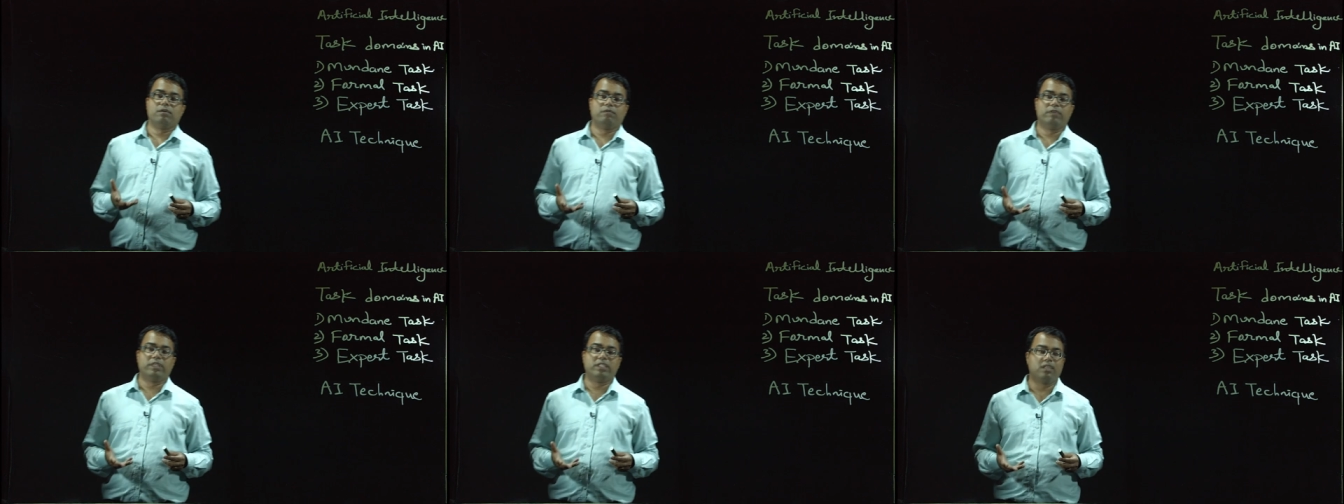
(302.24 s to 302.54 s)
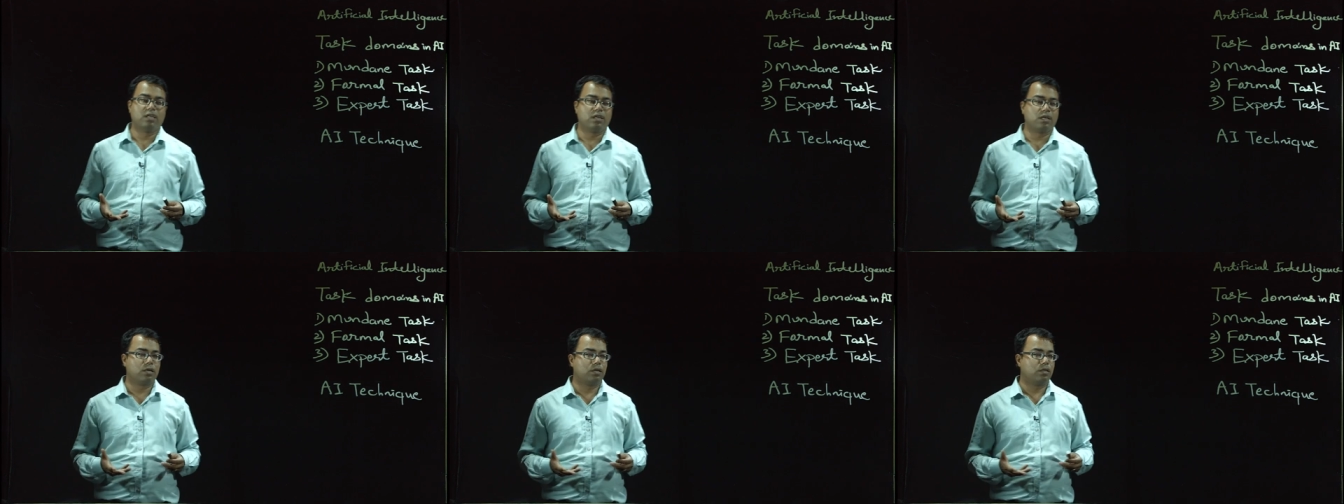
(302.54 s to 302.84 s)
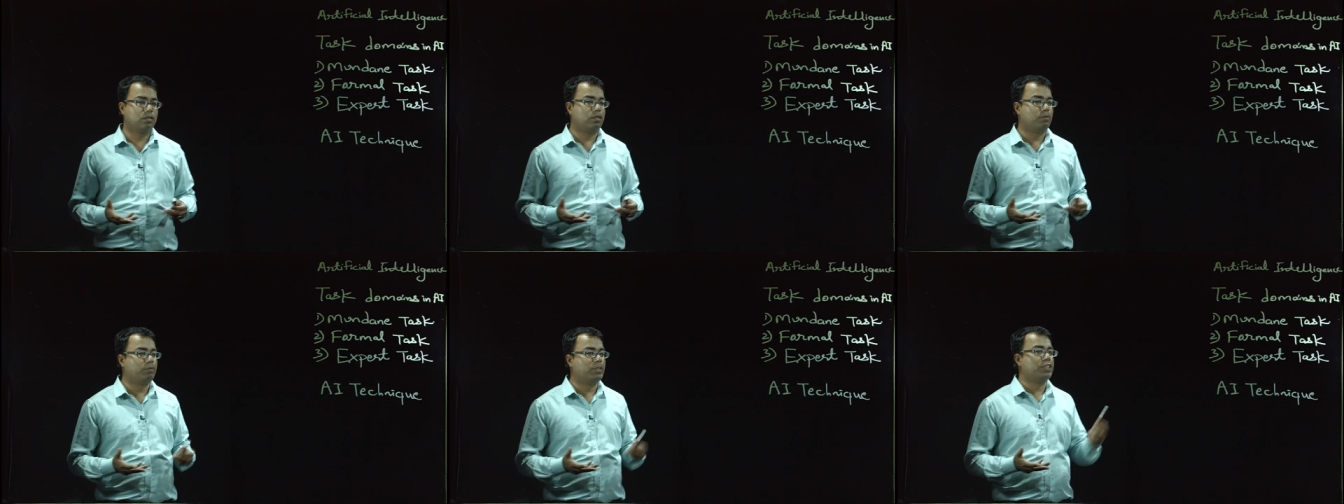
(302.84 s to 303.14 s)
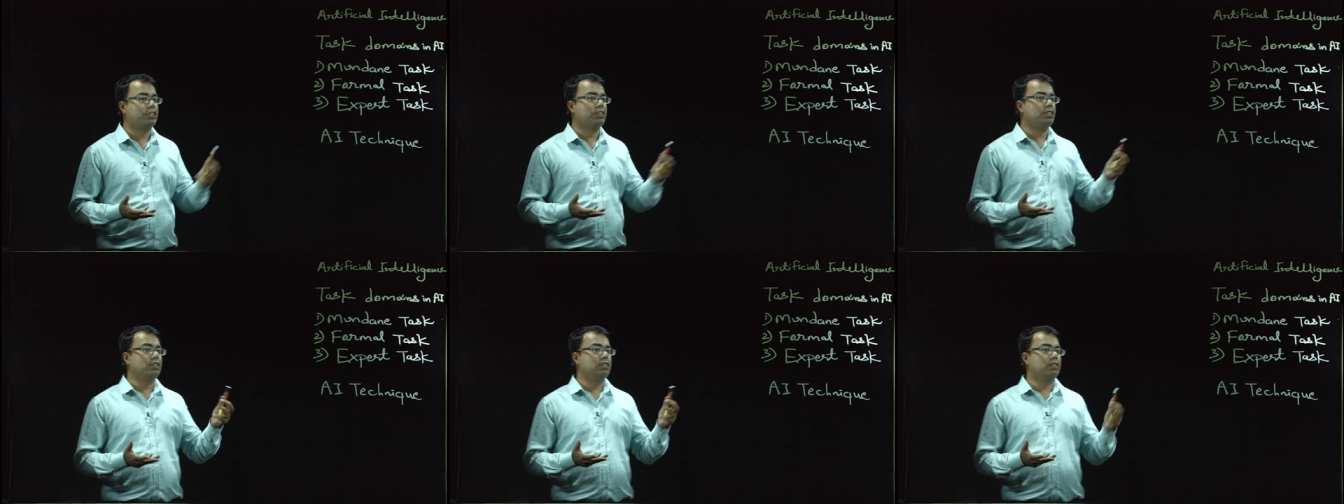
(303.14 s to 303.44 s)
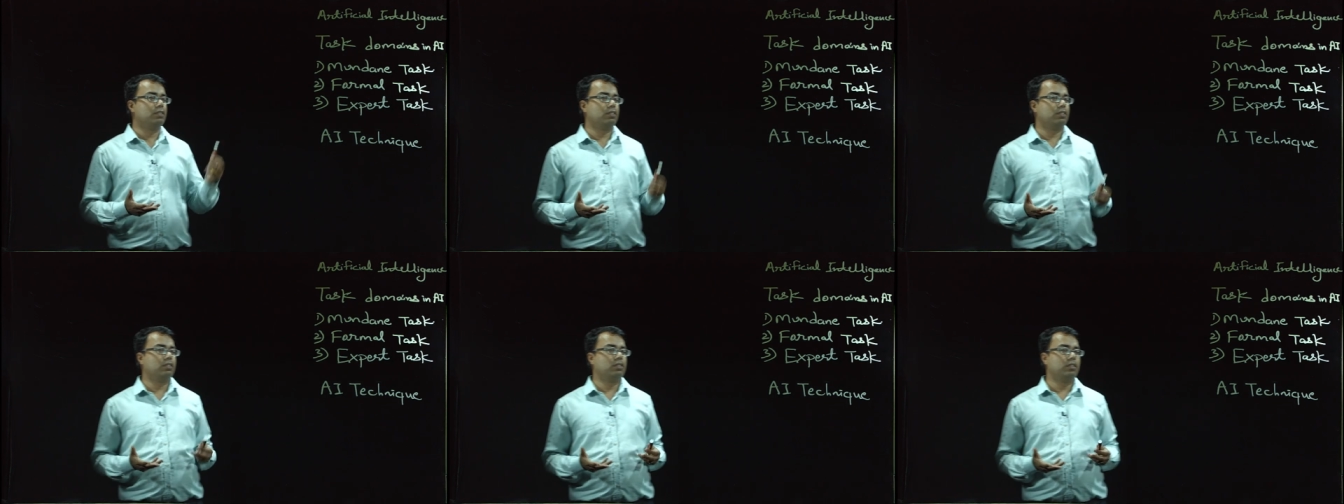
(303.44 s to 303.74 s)
whether the
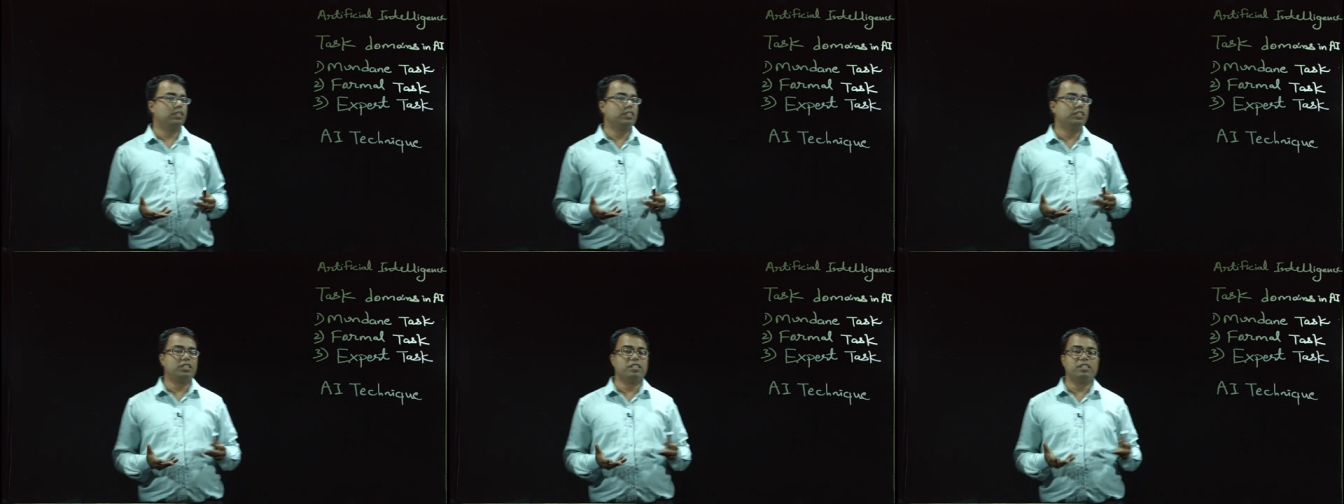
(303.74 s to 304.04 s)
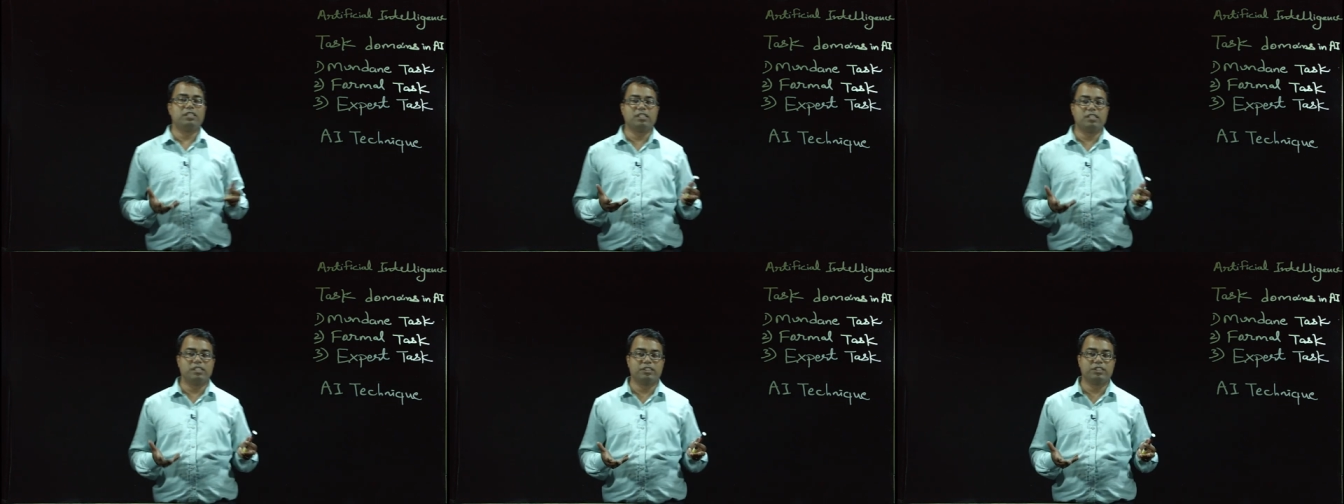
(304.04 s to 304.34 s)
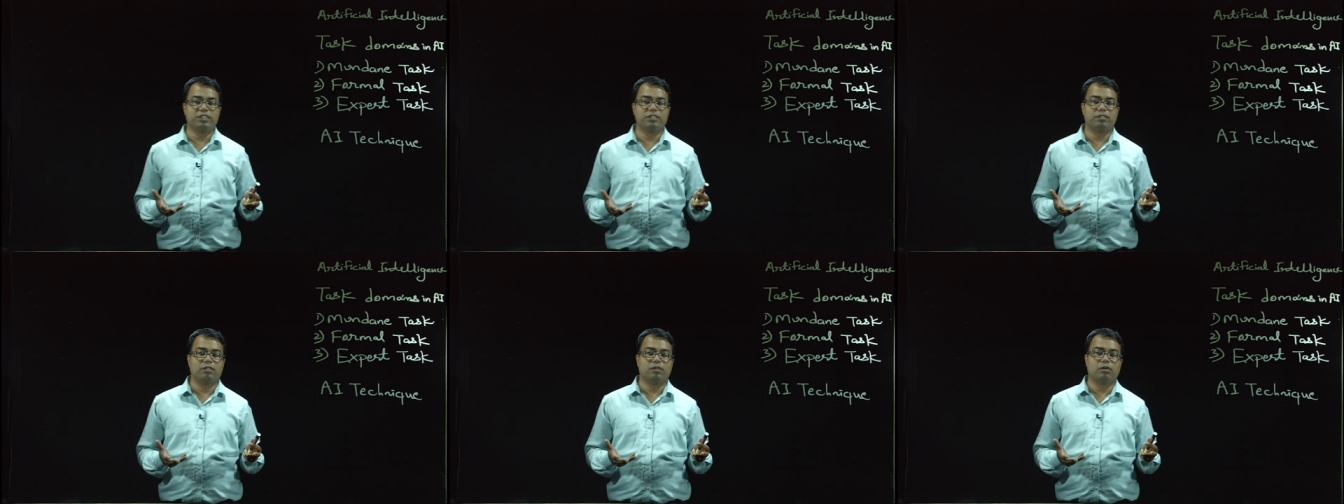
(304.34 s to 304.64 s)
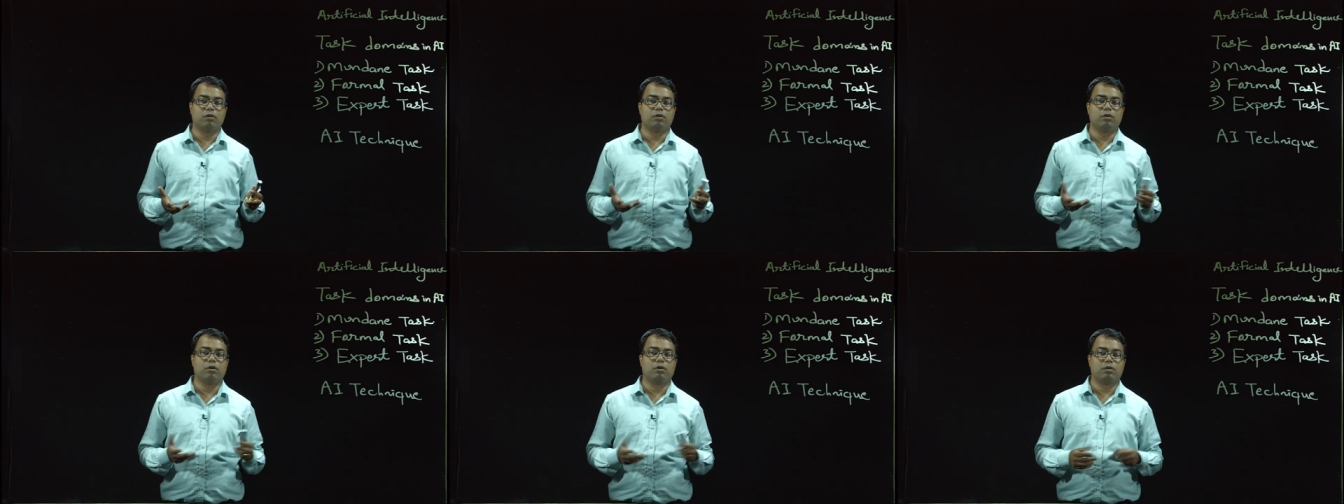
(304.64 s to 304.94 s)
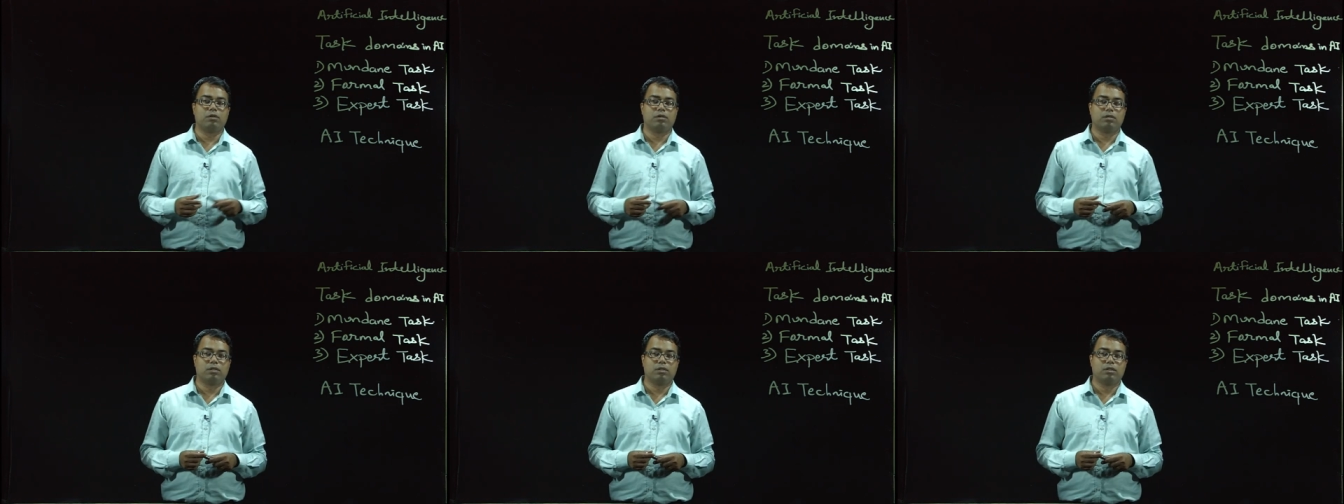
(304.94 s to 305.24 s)
machine is intelligent or not